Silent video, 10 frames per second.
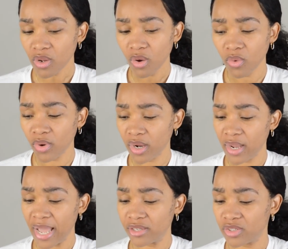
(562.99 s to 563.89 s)
Or
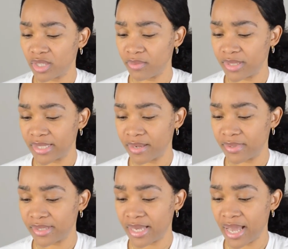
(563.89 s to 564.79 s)
actually, what day
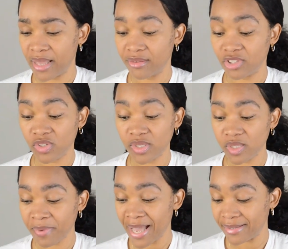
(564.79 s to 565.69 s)
was that? Just this
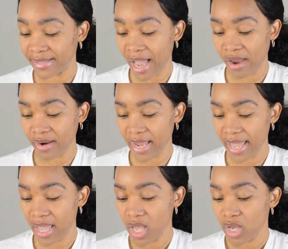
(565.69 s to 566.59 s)
past
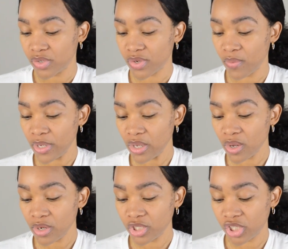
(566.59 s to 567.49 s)
Saturday. So when you go
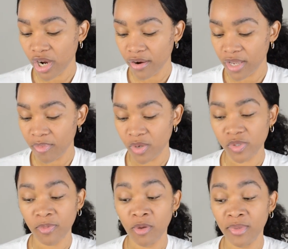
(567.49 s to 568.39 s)
to G R E
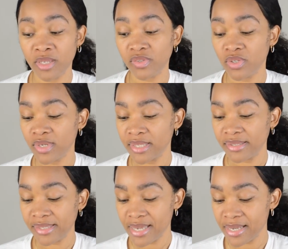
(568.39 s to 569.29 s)
postponements, you can
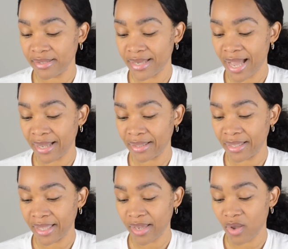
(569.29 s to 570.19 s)
see exactly
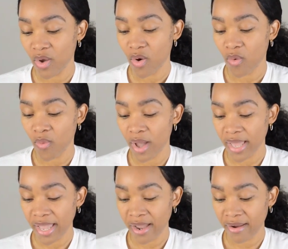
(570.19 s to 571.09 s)
like what
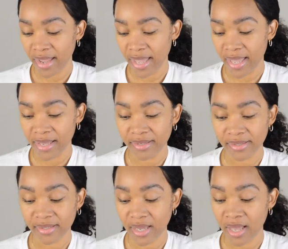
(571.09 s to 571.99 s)

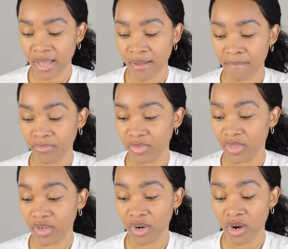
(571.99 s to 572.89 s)
areas um,
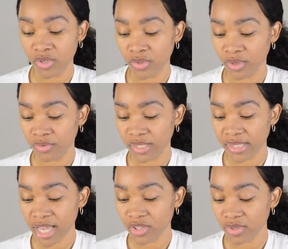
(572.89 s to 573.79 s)
there are doing
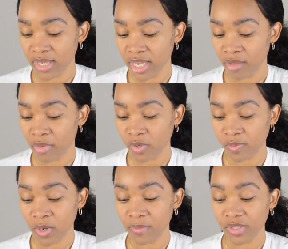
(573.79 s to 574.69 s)
rescheduling and
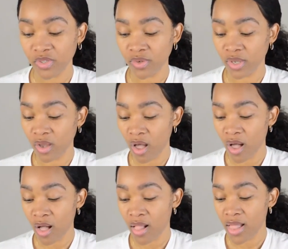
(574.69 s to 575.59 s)
postponements. You can
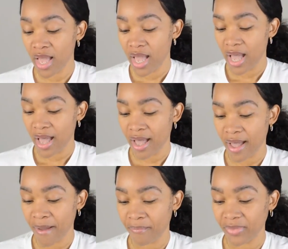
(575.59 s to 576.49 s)
call
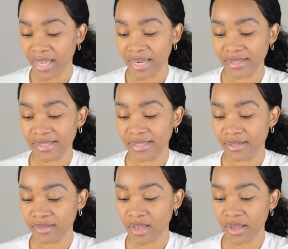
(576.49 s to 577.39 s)
Um, and it's
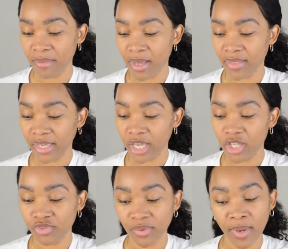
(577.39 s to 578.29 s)
talking about like
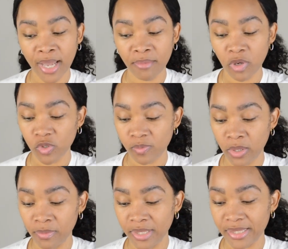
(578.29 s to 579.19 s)
countrywide
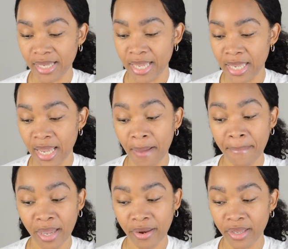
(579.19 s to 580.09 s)
postponements in
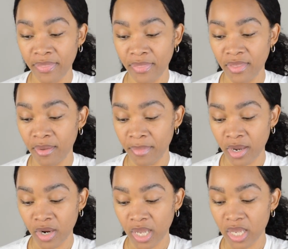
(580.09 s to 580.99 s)
Amer in the
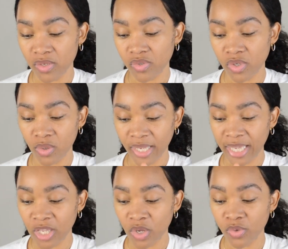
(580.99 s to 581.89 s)
Americas. So like
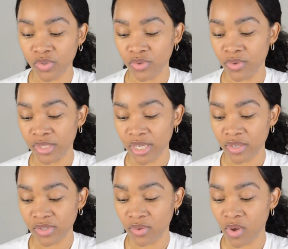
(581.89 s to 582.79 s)
it goes through and
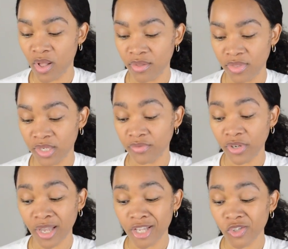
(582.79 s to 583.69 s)
tells you all of the
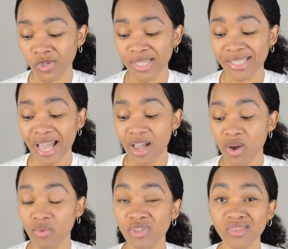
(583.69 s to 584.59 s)
different countries,
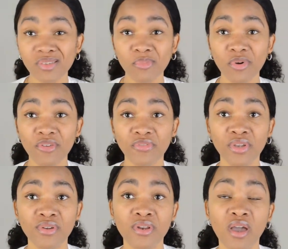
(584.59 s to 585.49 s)
which is important for
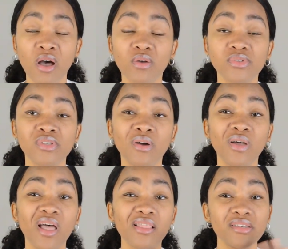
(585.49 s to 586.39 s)
you to know. So
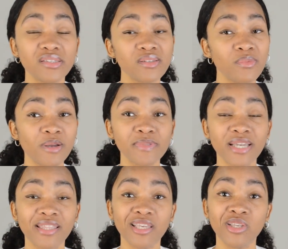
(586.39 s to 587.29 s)
this is a
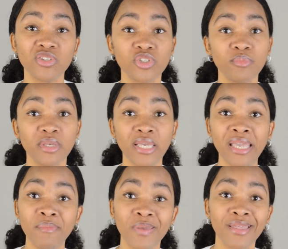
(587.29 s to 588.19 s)
website that you should be
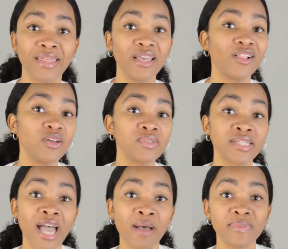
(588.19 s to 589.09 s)
keeping like close
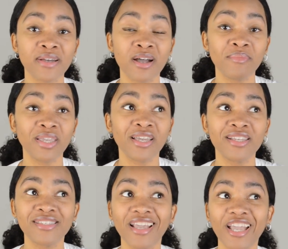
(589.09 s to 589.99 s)
tabs on,
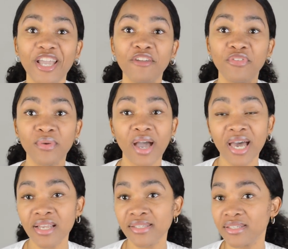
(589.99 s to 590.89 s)
because if you
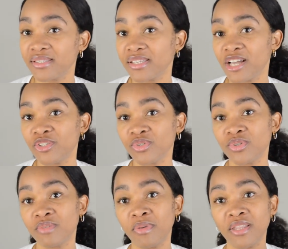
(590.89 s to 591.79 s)
had a test
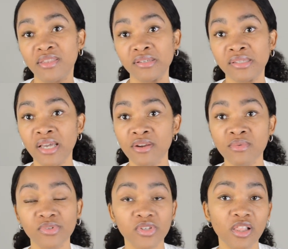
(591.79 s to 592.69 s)
scheduled but the center
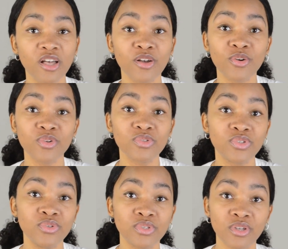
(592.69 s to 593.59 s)
was closed
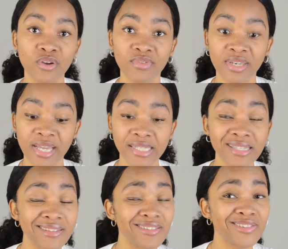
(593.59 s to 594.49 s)
due to COVID
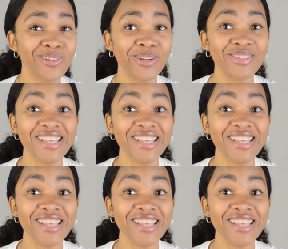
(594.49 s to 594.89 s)
nineteen concerns,